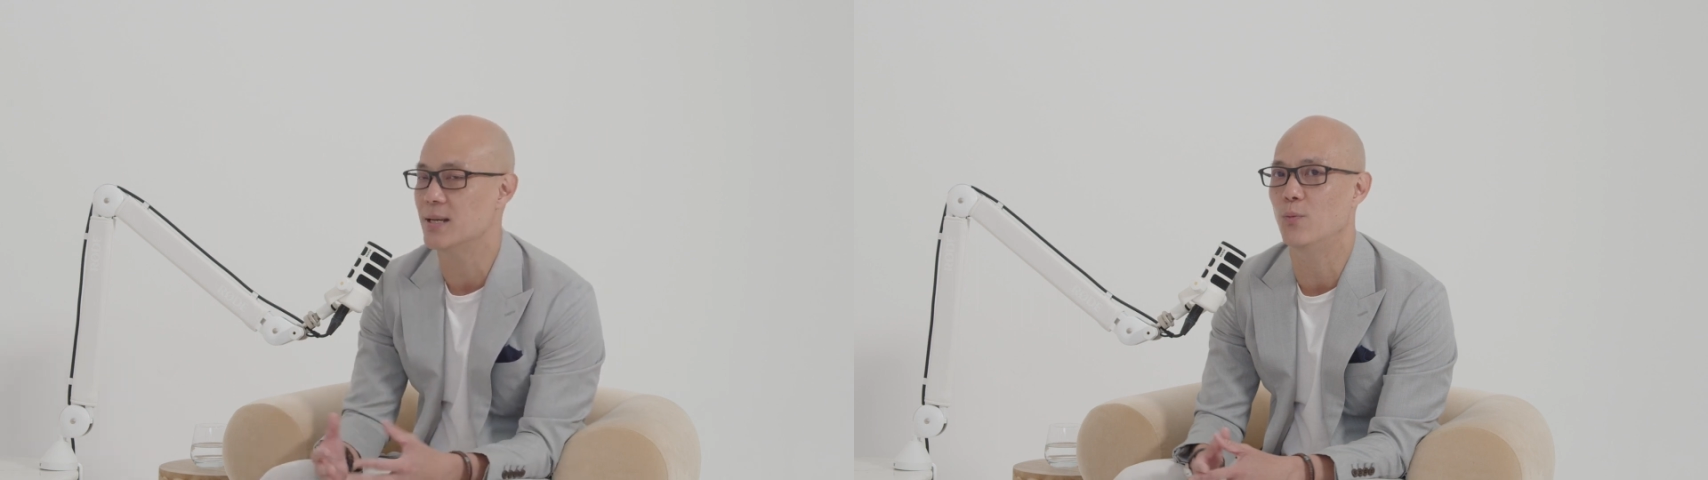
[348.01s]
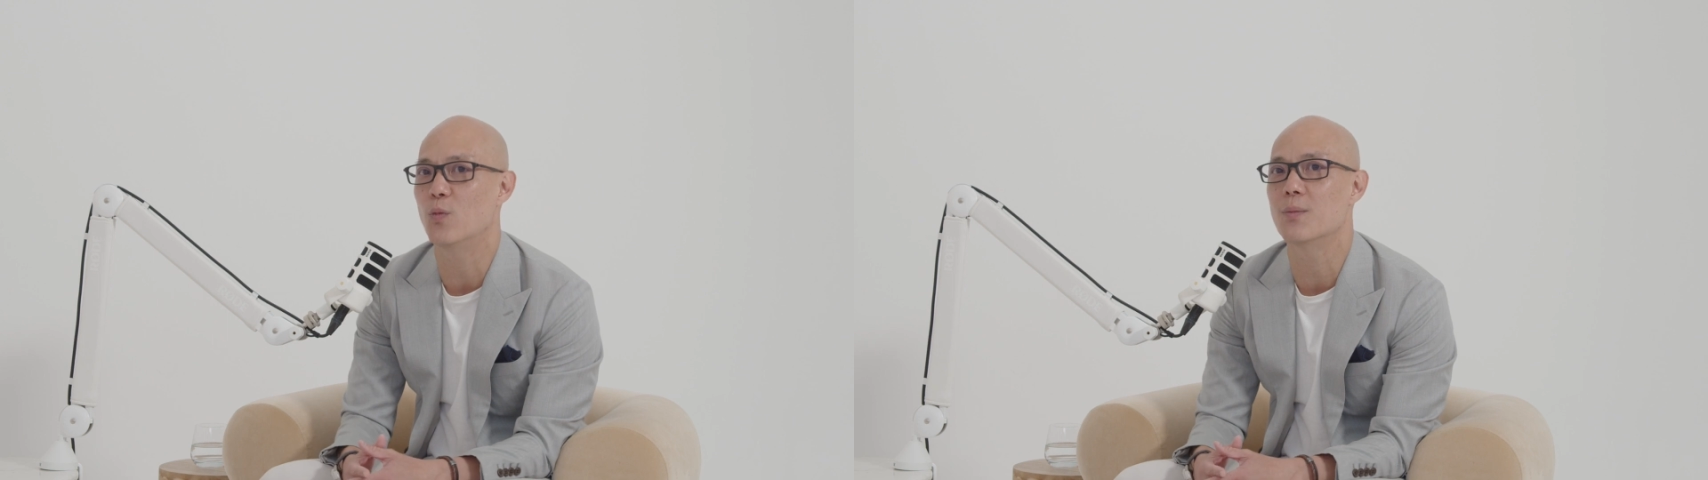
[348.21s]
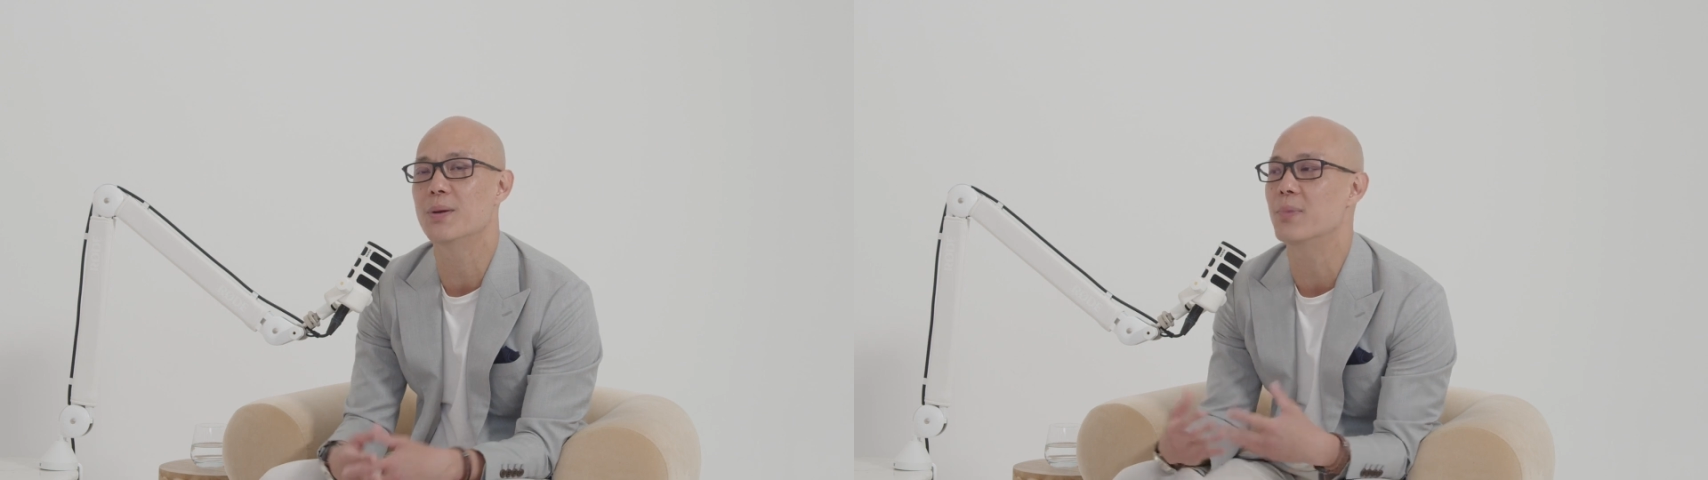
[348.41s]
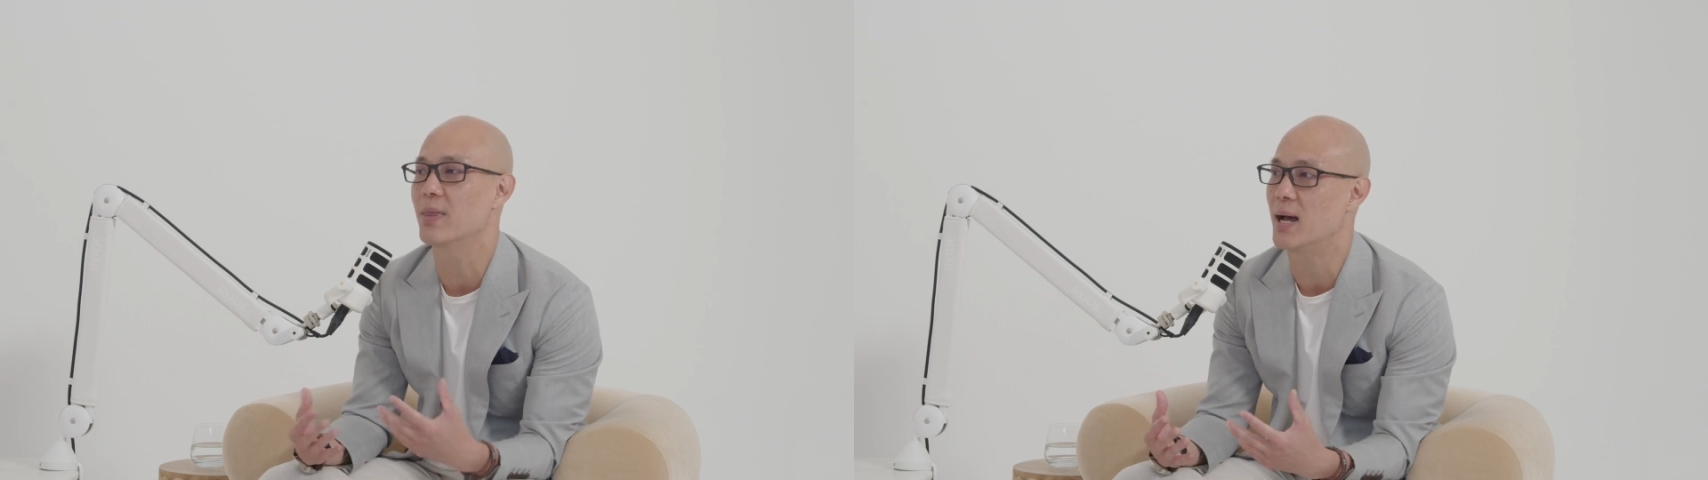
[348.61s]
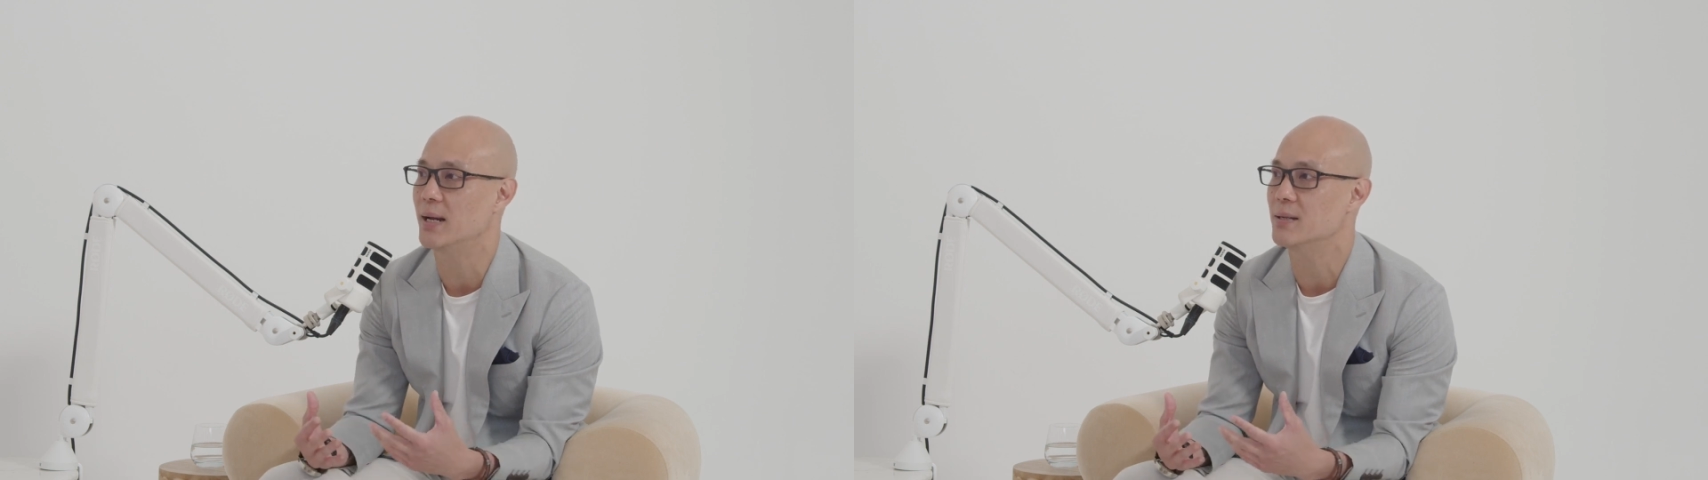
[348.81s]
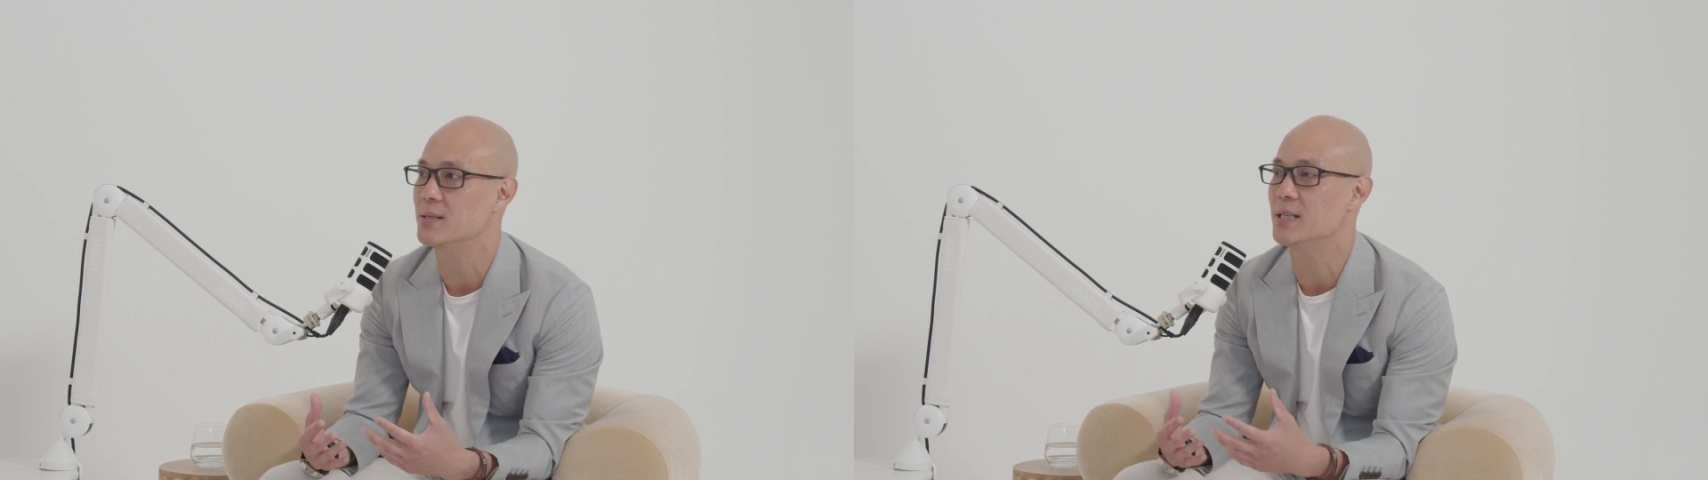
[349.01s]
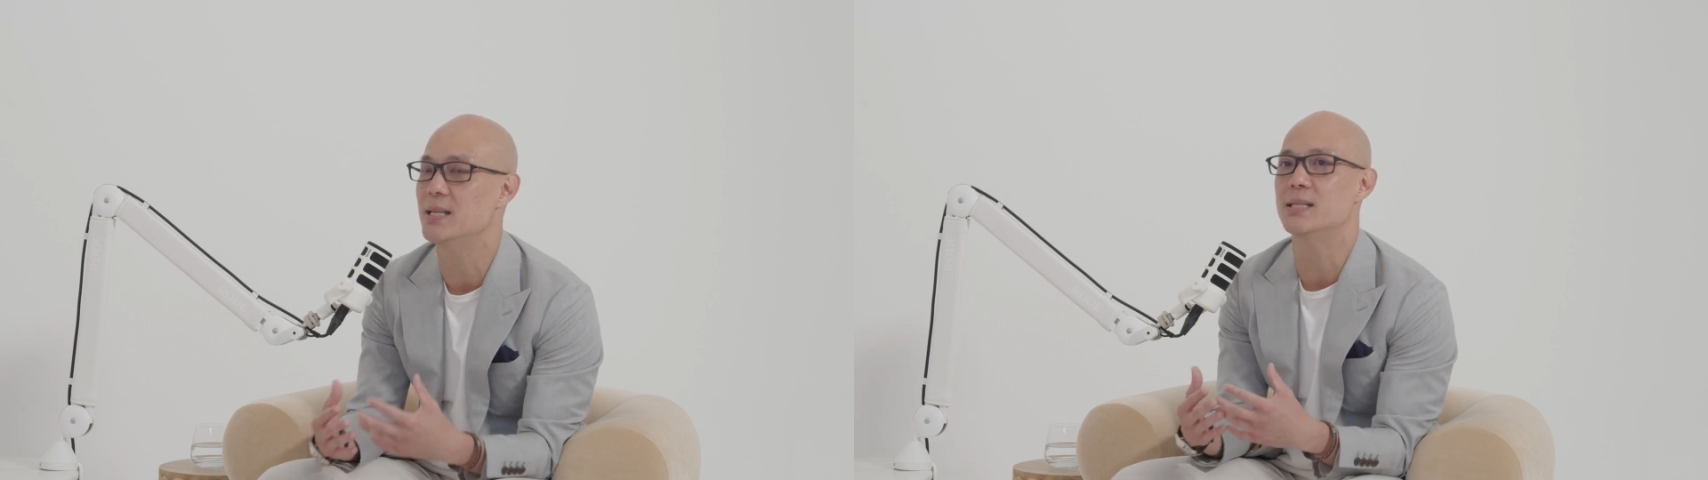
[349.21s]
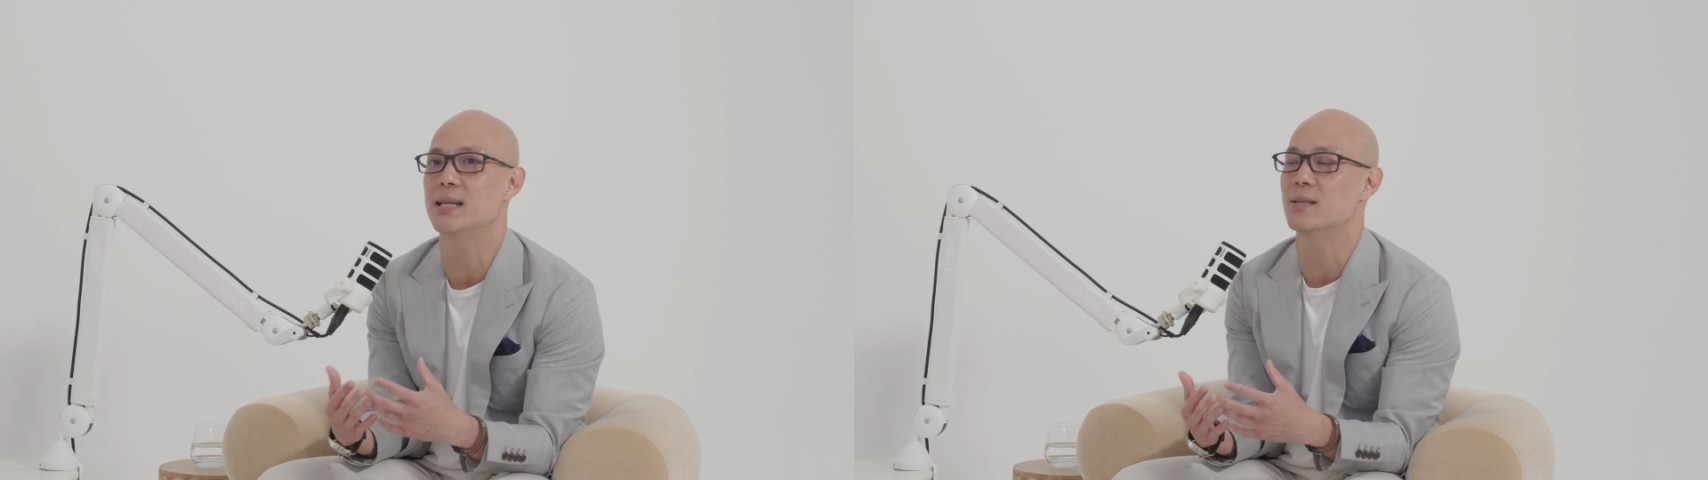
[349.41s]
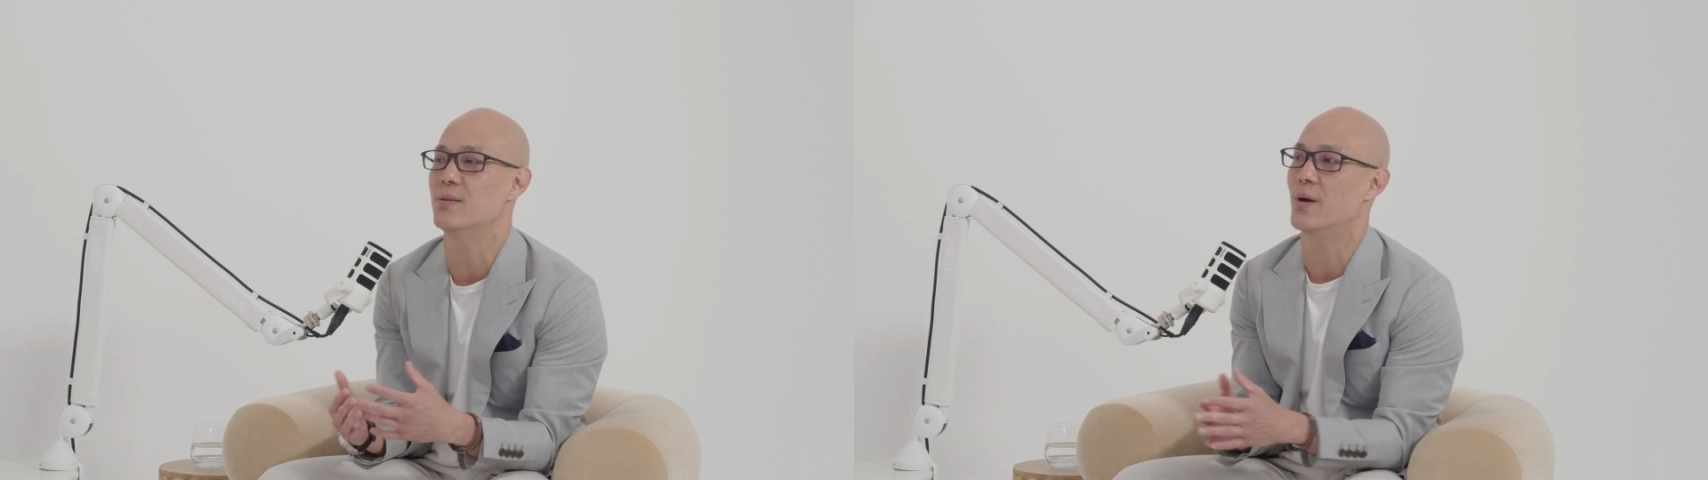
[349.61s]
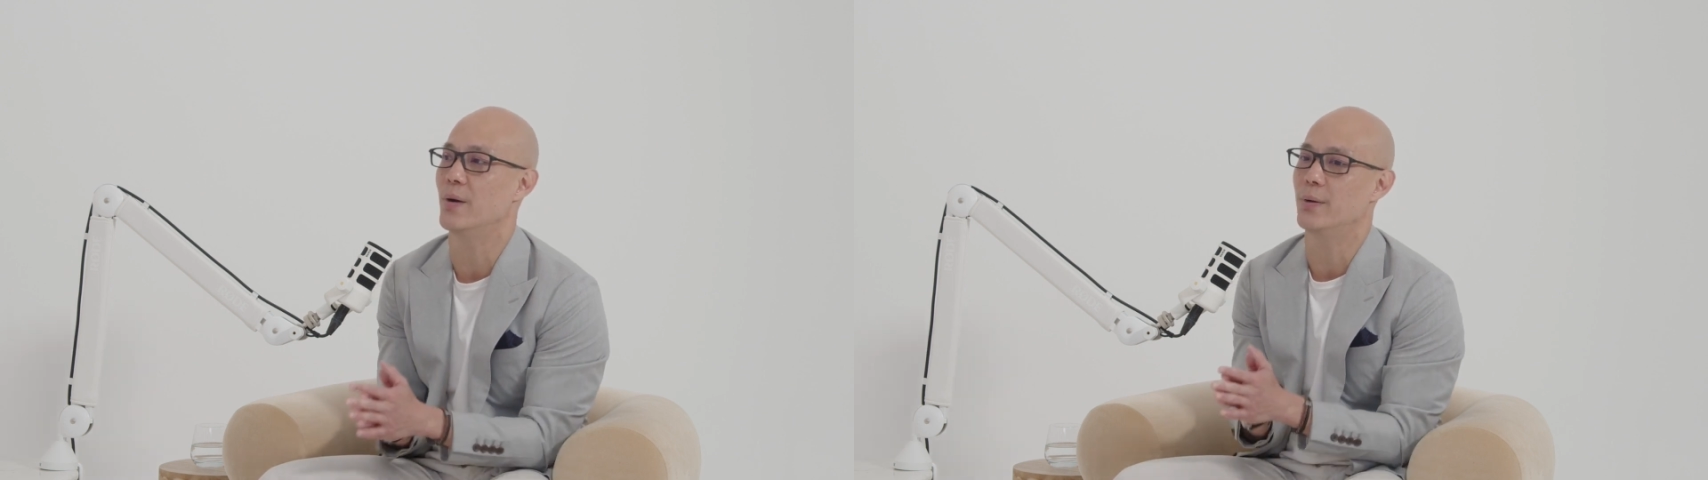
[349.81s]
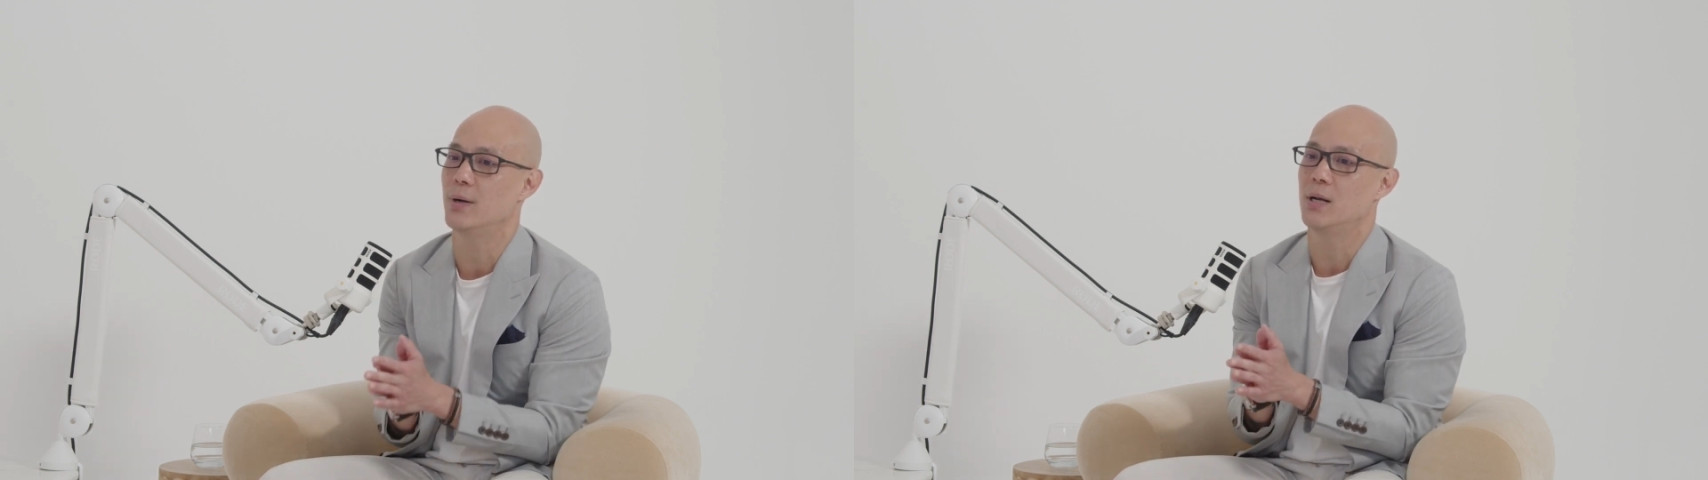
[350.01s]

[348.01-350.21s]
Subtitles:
And what I mean by that is you need to get to know